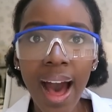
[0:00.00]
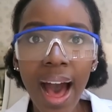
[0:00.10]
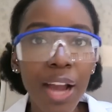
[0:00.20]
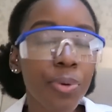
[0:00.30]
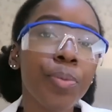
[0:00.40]

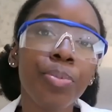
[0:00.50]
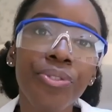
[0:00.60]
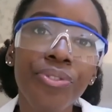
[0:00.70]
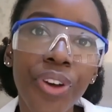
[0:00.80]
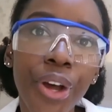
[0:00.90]
I would
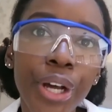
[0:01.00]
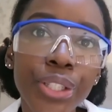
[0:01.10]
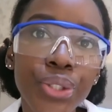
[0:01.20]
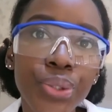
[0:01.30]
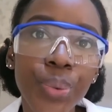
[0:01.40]
prefer
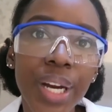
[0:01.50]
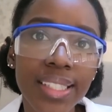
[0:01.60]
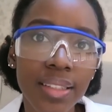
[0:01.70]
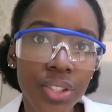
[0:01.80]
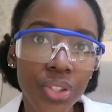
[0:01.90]
to wear
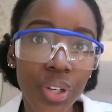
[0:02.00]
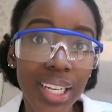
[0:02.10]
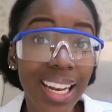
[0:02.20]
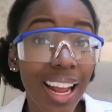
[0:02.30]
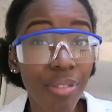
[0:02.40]
sunscreen and I